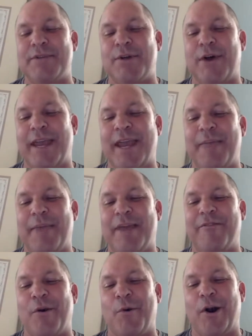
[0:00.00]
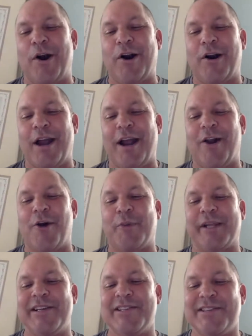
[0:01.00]
So I can't be everywhere and all
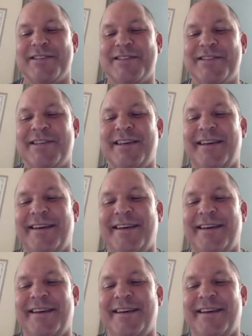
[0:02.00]
places.